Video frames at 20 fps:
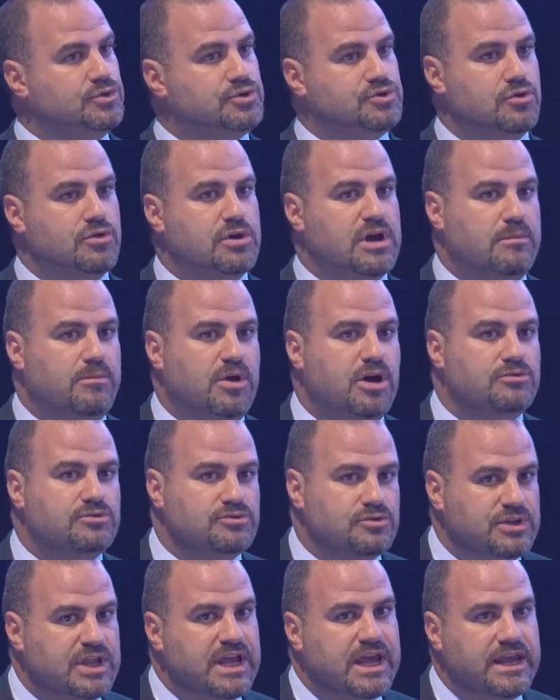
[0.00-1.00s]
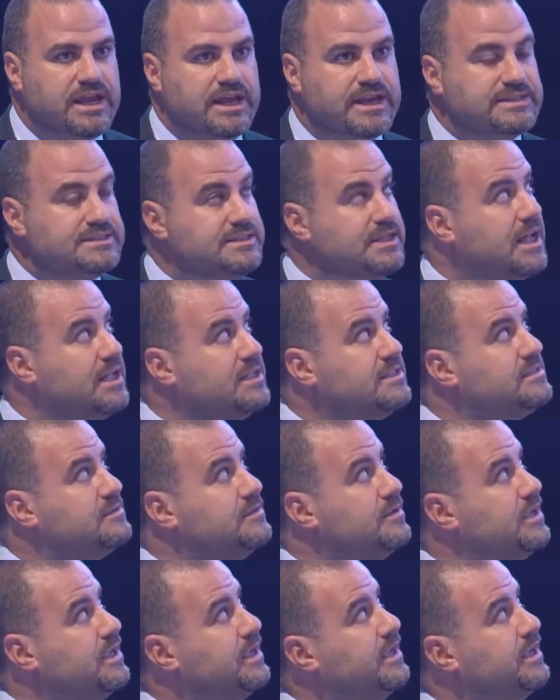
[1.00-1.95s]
talk about today is not